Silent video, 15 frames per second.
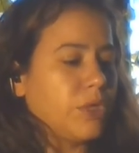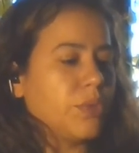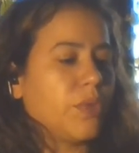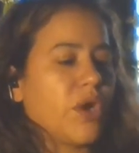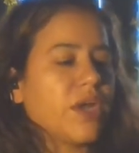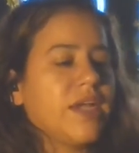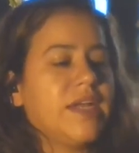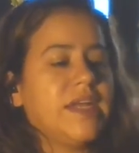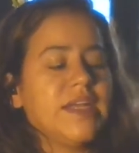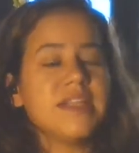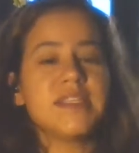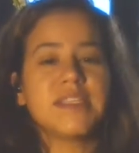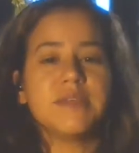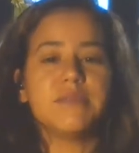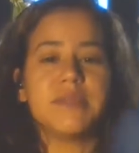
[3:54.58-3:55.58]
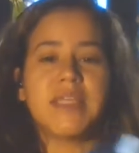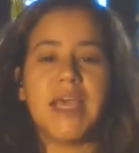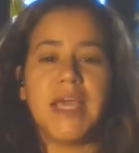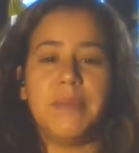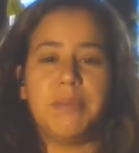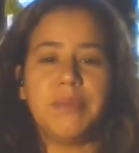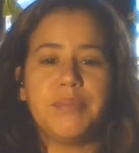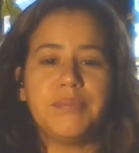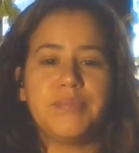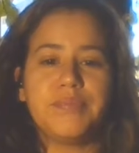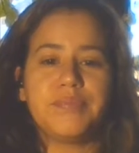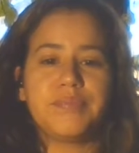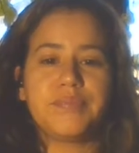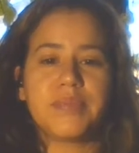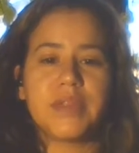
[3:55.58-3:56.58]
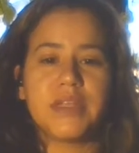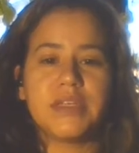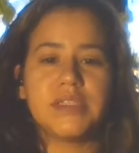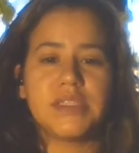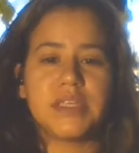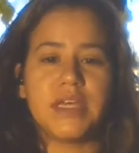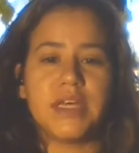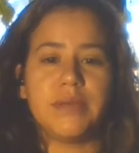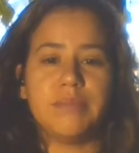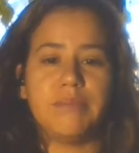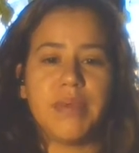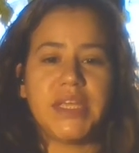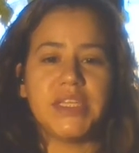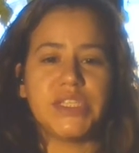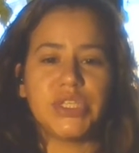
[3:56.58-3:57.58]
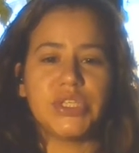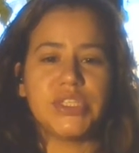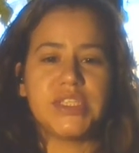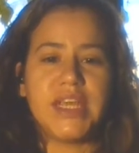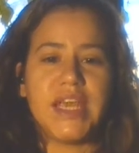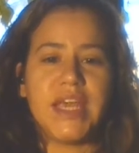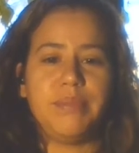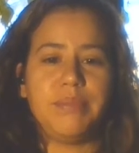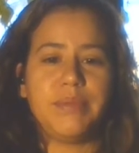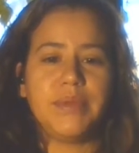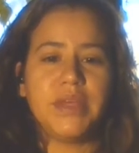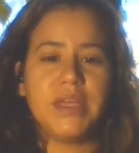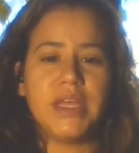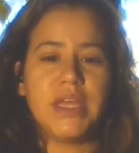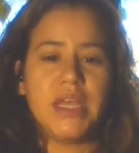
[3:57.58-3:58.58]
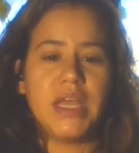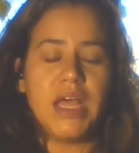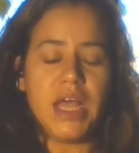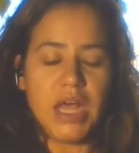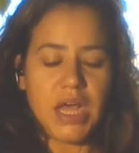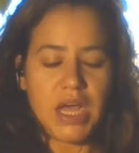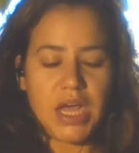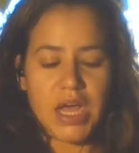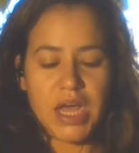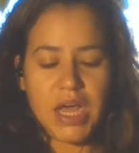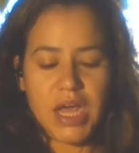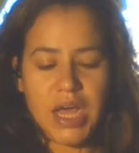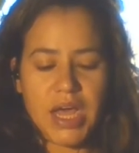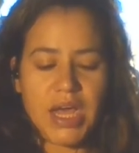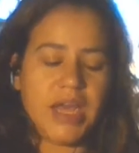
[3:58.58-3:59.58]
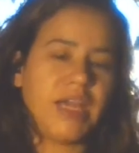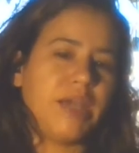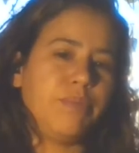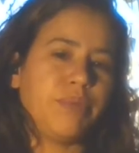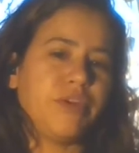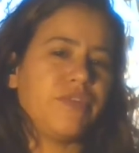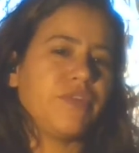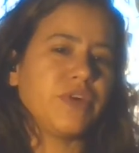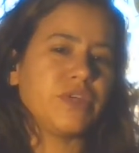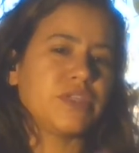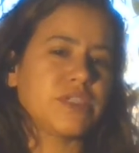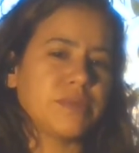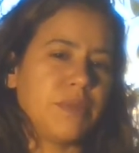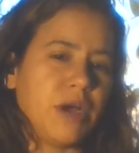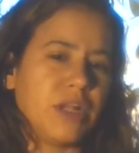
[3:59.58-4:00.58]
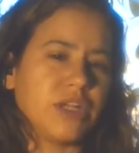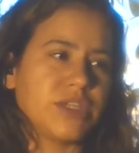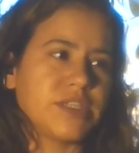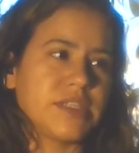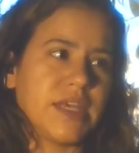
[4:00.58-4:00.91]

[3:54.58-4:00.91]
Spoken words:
You are going to need some tape. Some painter's tape. I prefer smaller